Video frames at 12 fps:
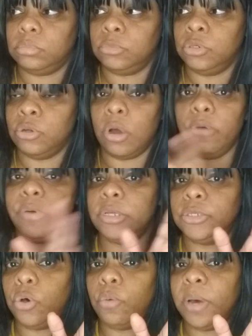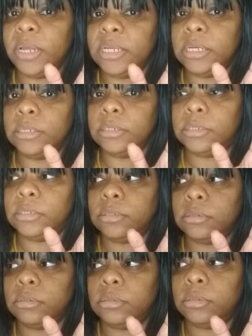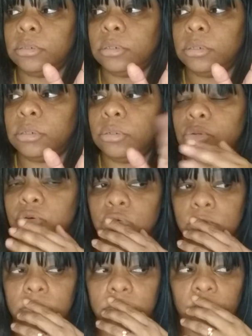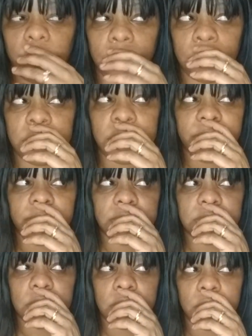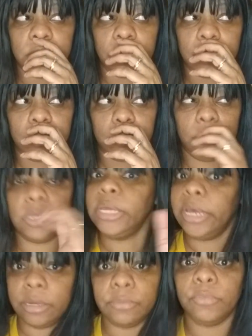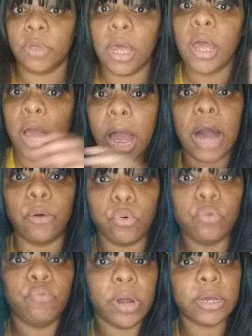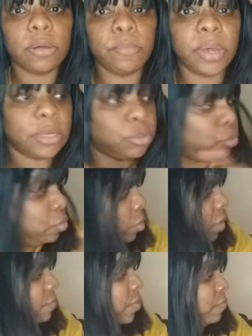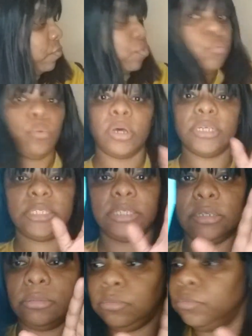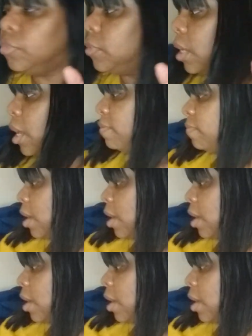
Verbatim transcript: You know, I already told my niece. Oh, did I have to say that out loud? But yeah, I will recommend you if, if you was if,